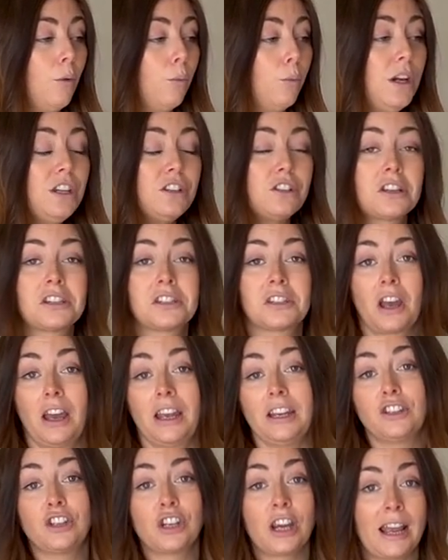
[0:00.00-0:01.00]
we just
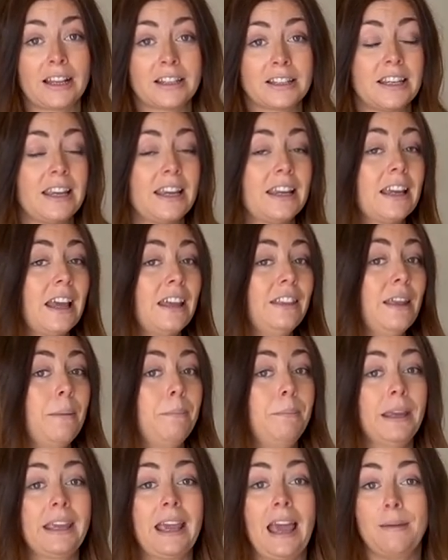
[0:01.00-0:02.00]
started chatting and
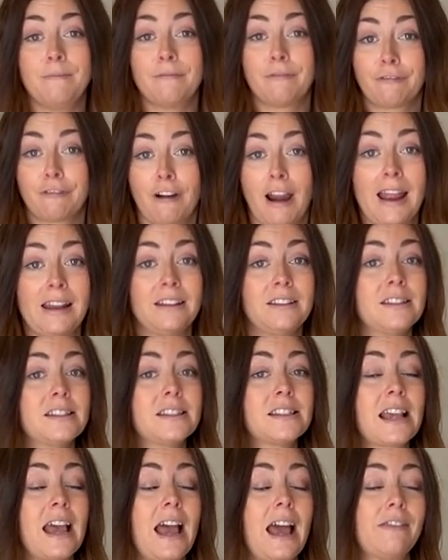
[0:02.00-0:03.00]
then became friends.